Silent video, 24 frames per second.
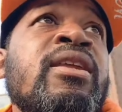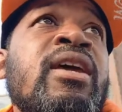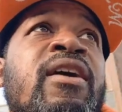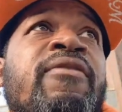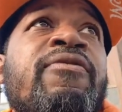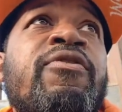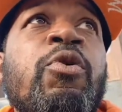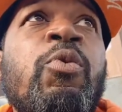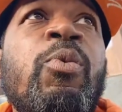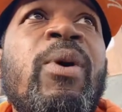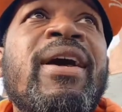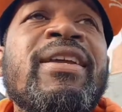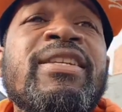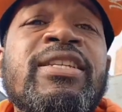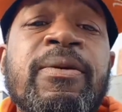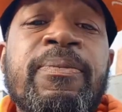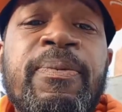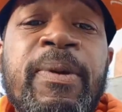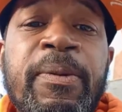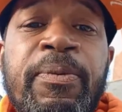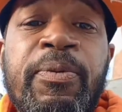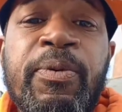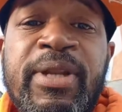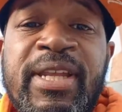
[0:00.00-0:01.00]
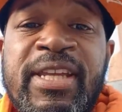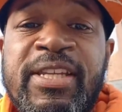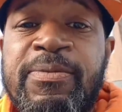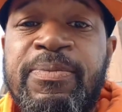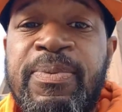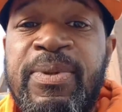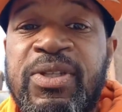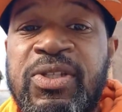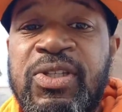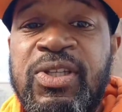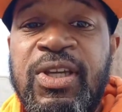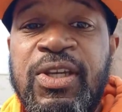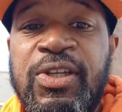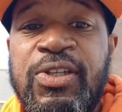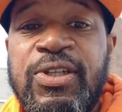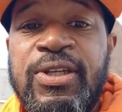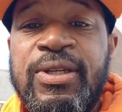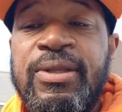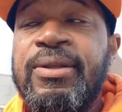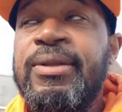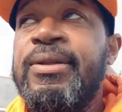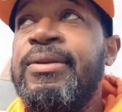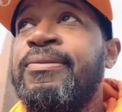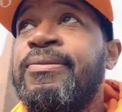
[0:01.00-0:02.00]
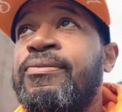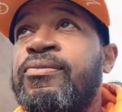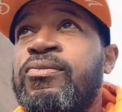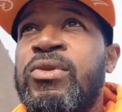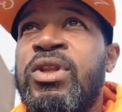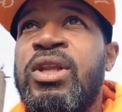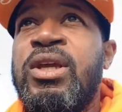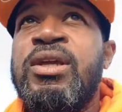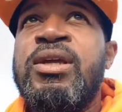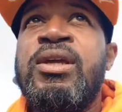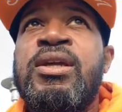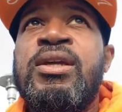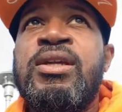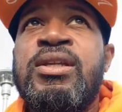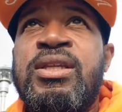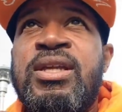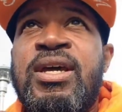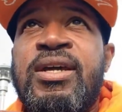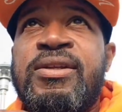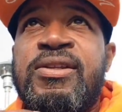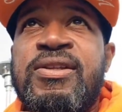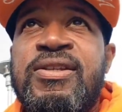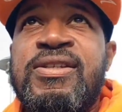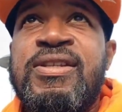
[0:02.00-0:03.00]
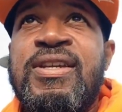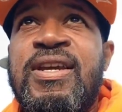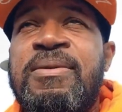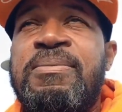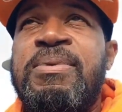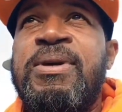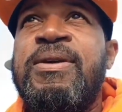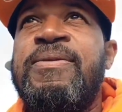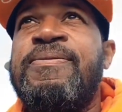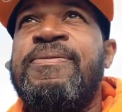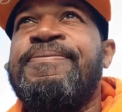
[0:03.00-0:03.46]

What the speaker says: if you watch the people that's been teaching, Dr. Sabi,